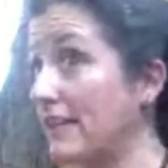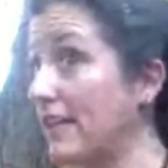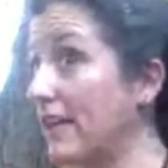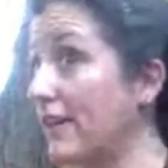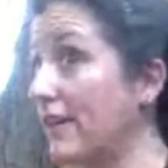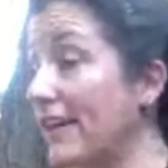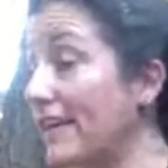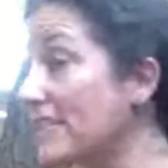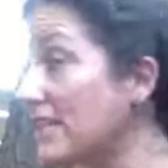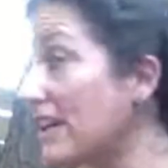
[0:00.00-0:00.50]

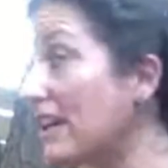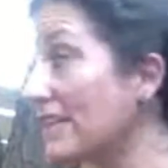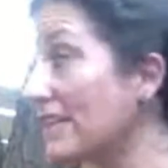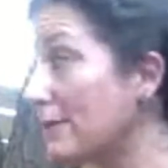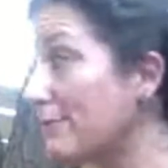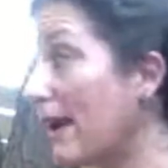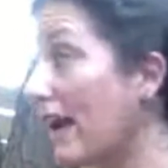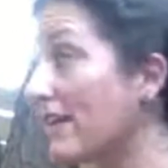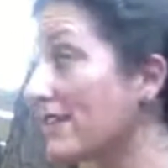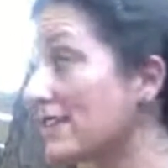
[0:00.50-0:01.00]
He talked
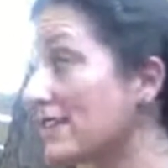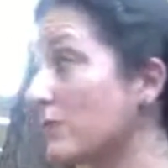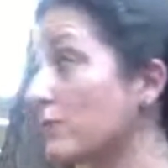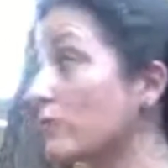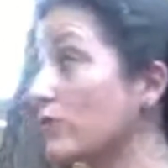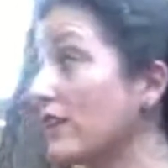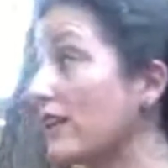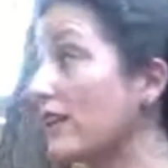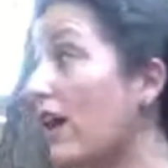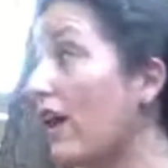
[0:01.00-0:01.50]
about
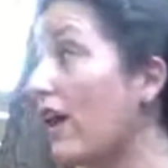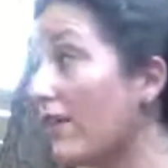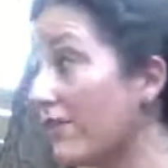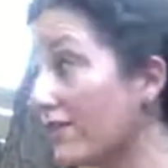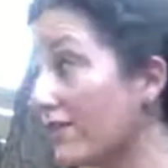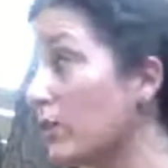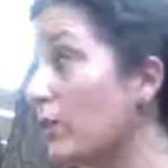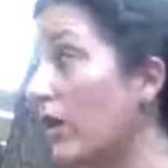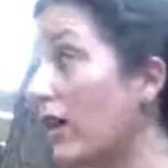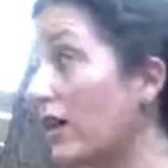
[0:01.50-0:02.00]
some really
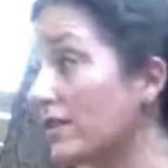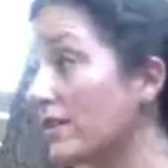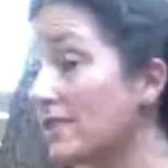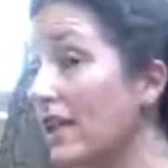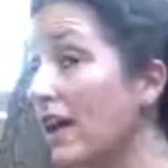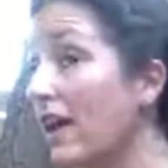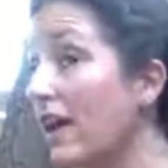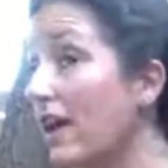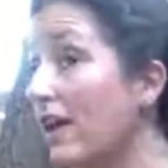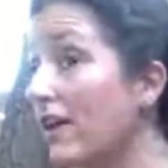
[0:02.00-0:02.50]
off the wall
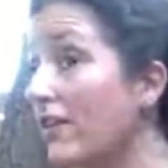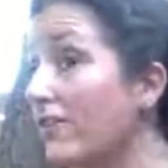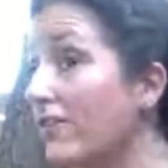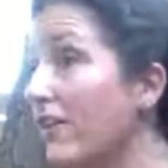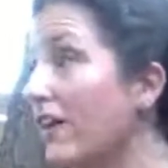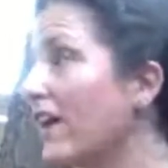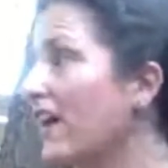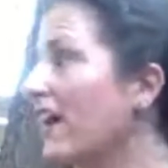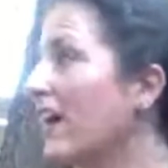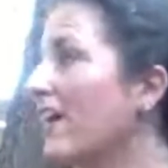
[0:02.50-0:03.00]
stuff.
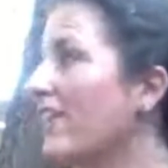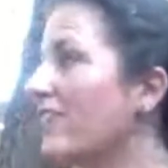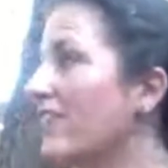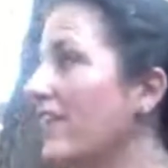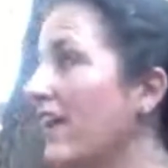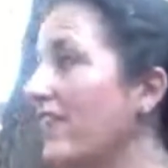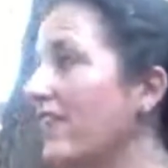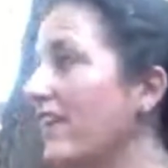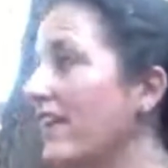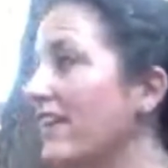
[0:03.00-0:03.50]

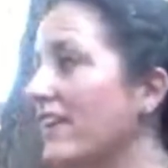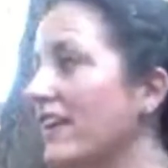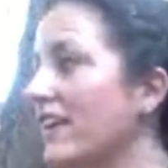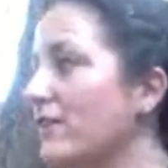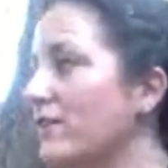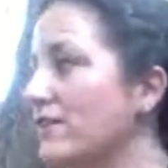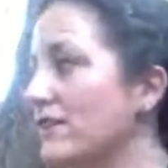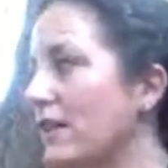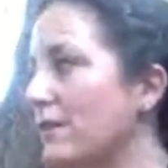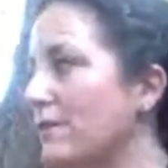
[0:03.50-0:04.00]
And then
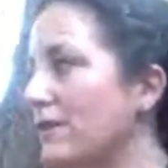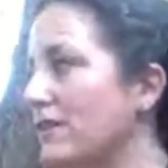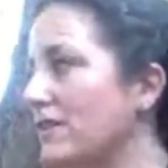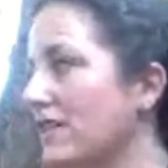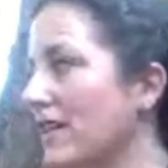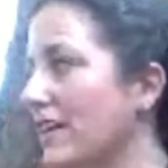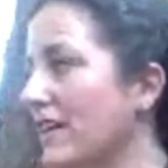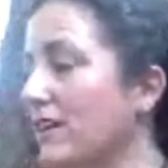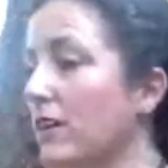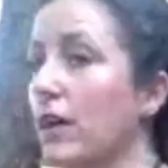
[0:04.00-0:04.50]
it was almost
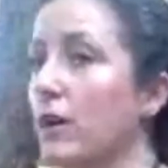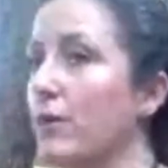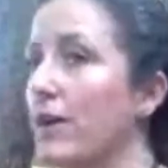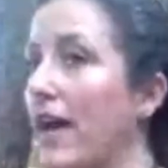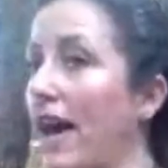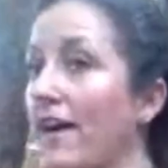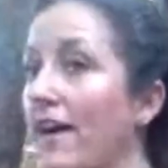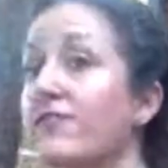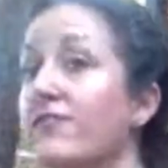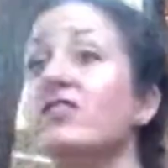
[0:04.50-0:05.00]
like,
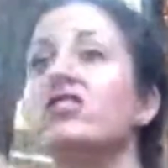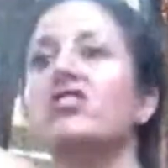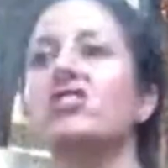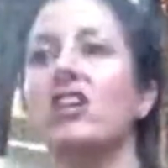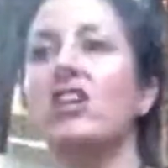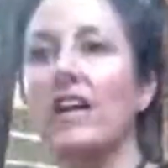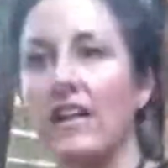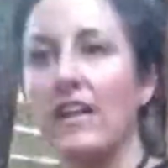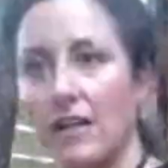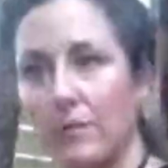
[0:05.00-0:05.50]
we have to
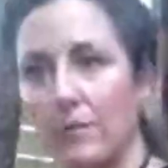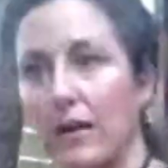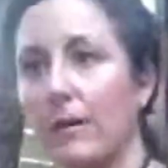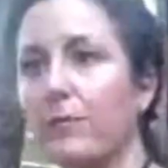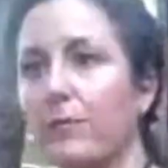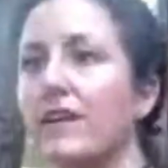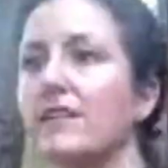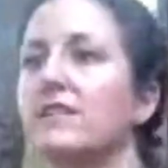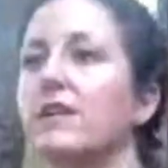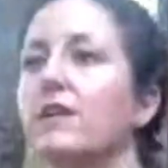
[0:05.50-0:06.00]
shut him
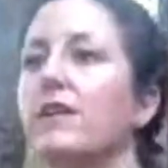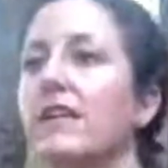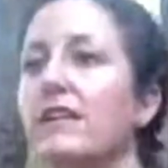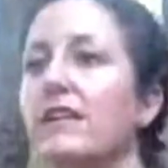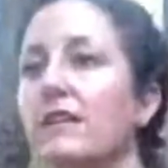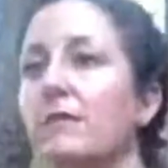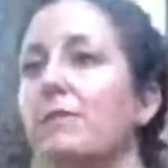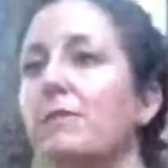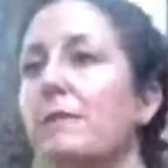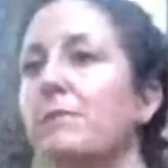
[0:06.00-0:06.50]
up, right? So
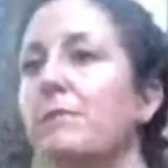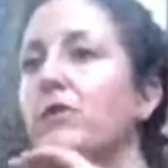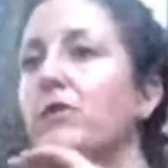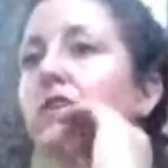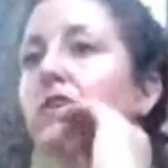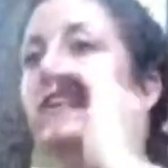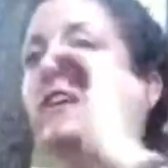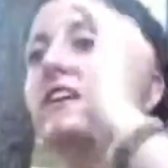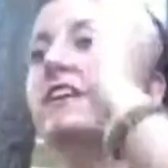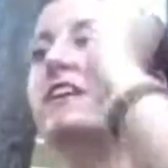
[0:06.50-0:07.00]
either
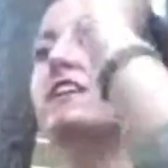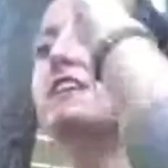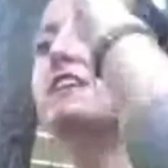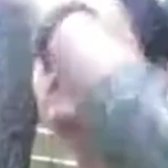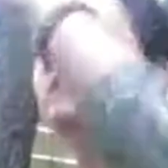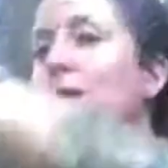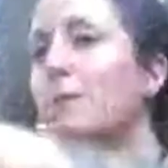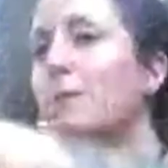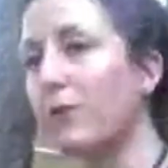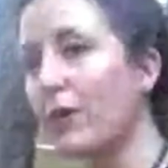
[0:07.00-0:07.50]
people
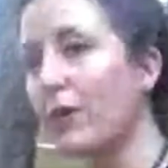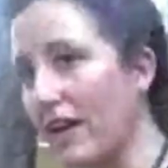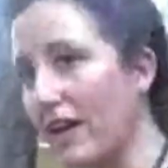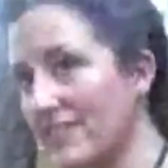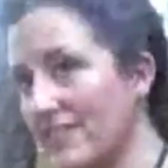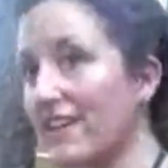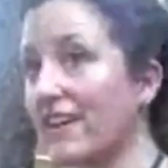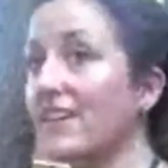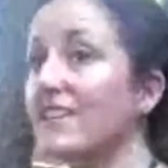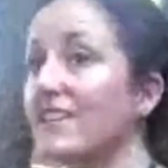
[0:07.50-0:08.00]

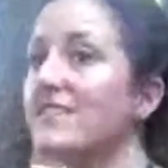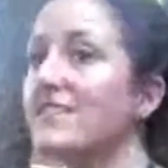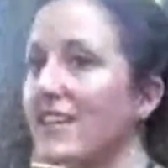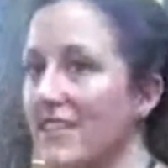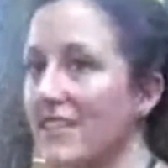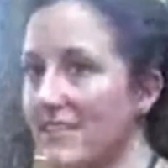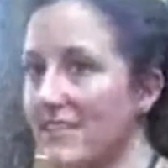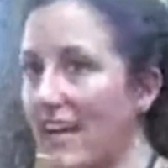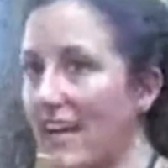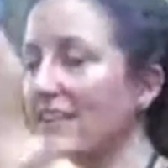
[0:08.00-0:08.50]
suppress us.
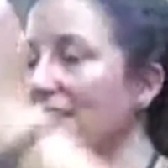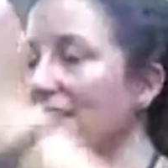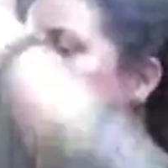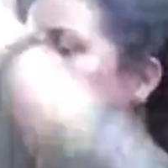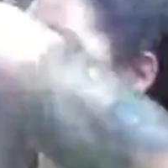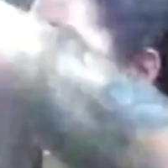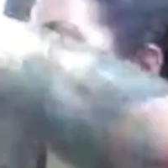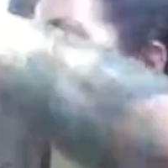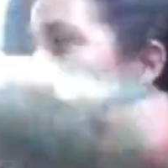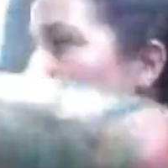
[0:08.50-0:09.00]
Exactly.
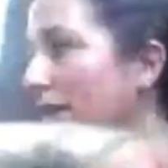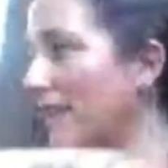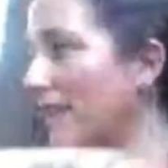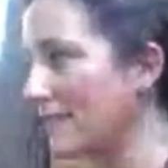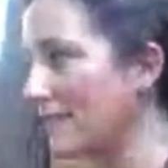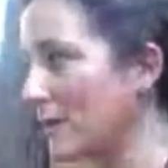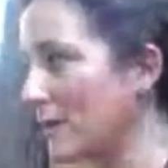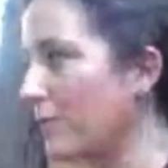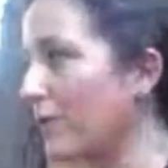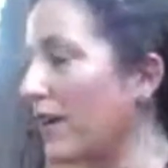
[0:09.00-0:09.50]
Either we
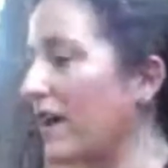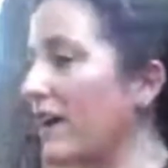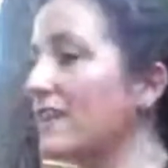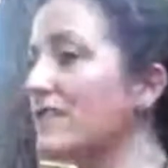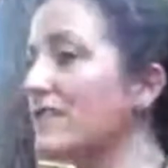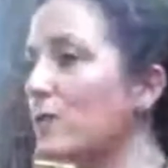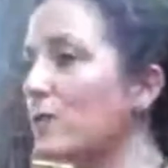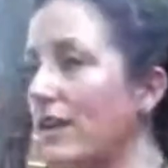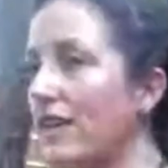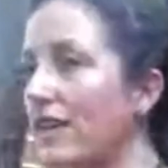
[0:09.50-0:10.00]
get
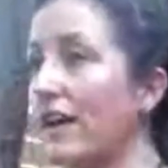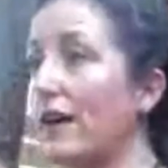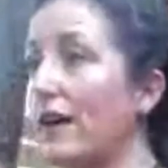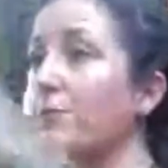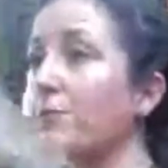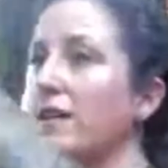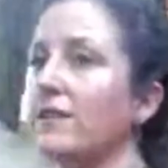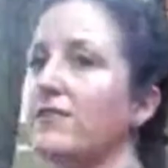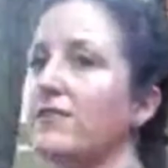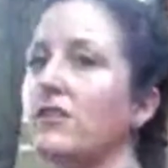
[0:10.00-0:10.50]
suppressed, we get
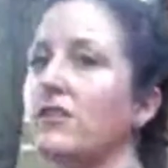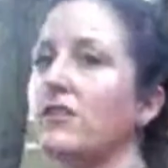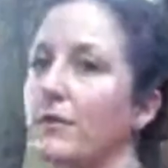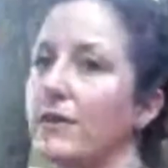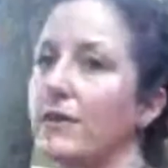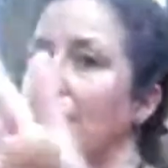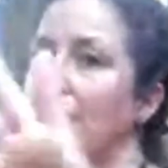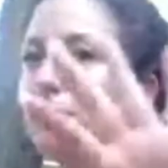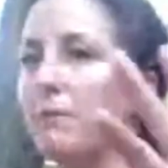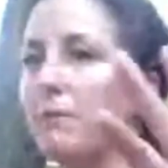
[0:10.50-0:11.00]
uplifted, or
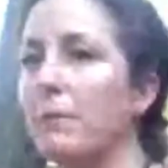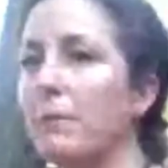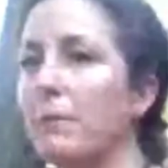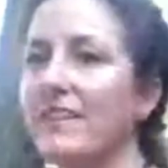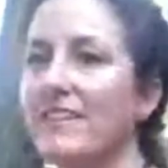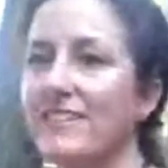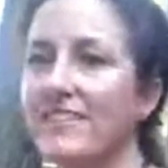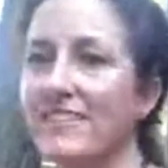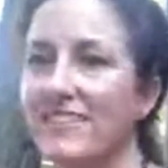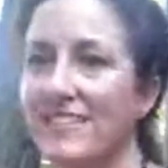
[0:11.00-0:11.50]
we get
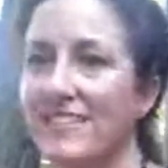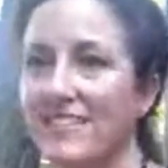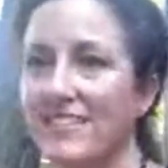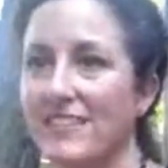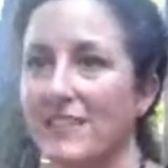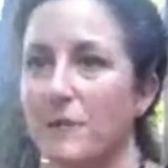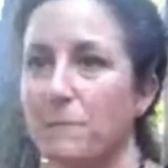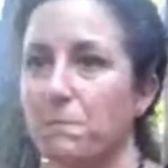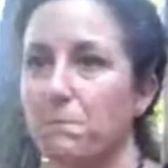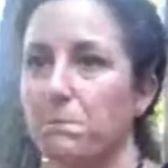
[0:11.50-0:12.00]
mimicked.
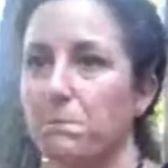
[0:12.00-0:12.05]
Yeah.